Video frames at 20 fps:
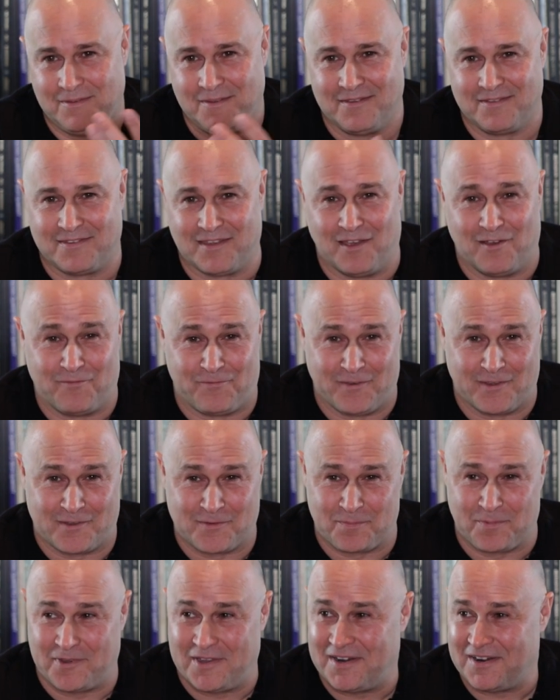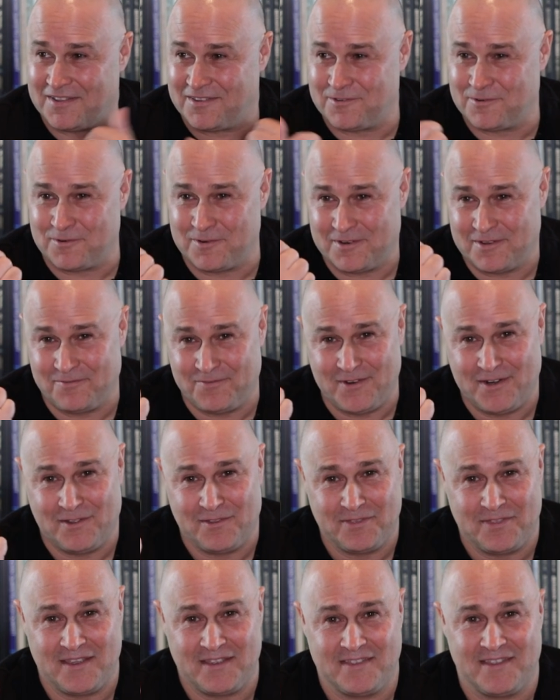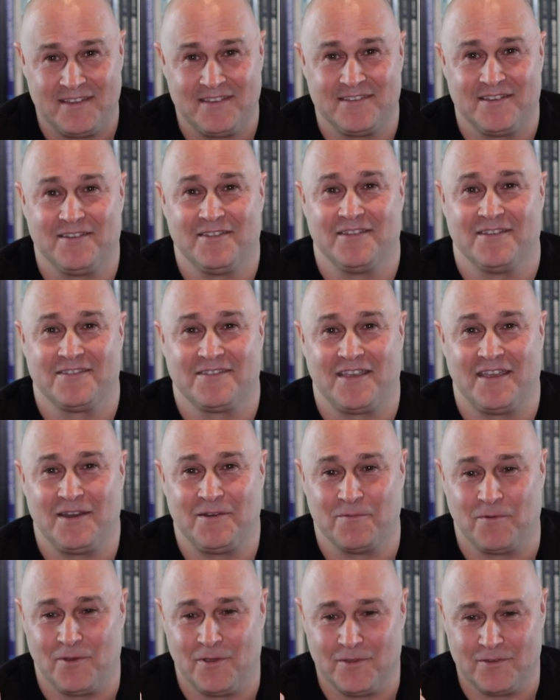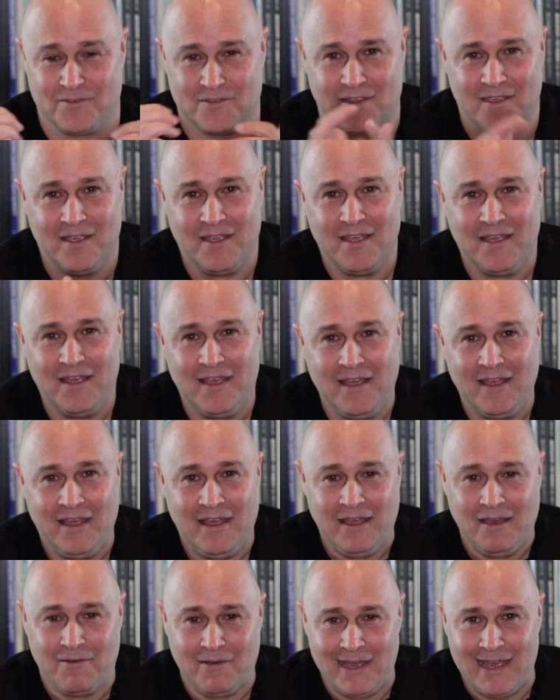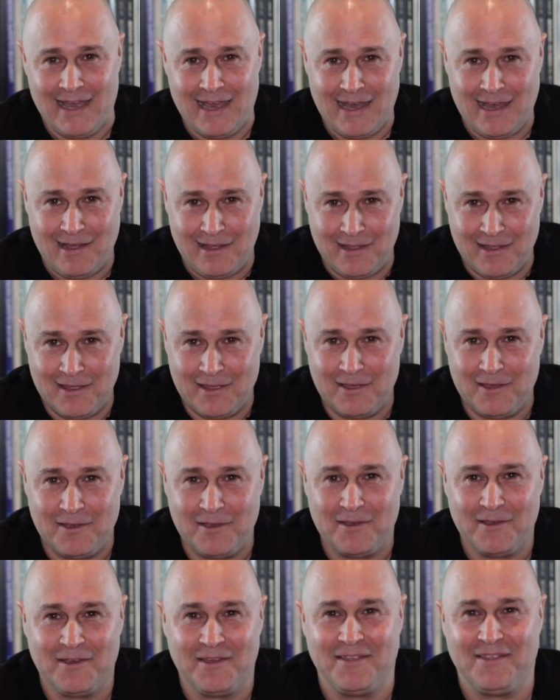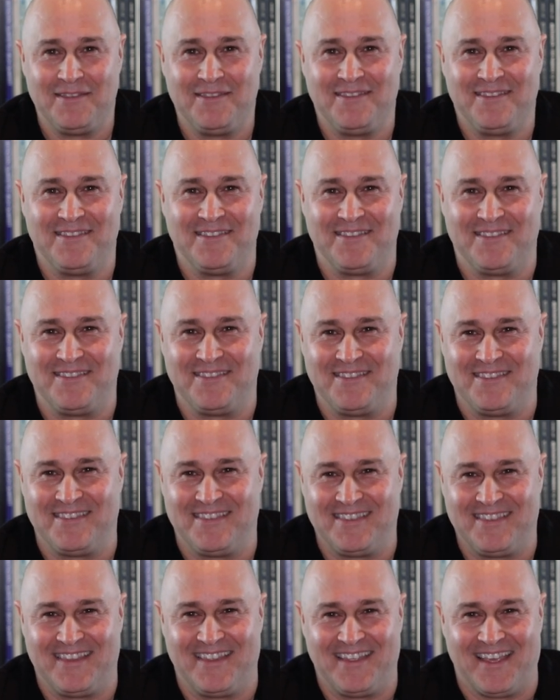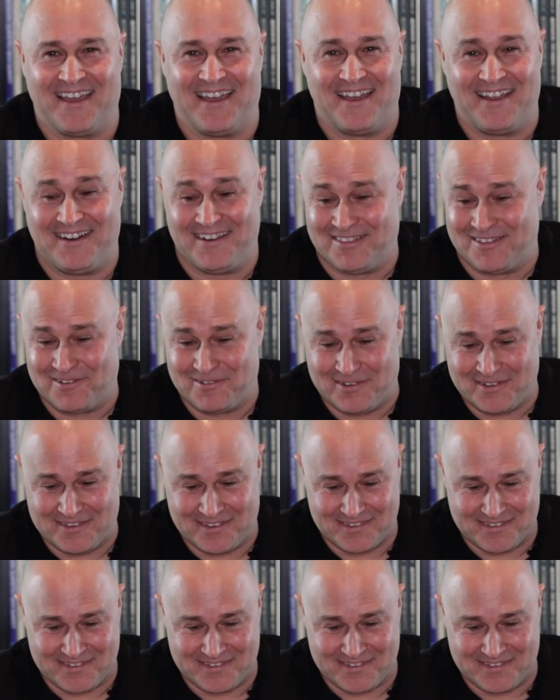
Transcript: self-explanatory. If you don't think these are the side walls, well, I don't know what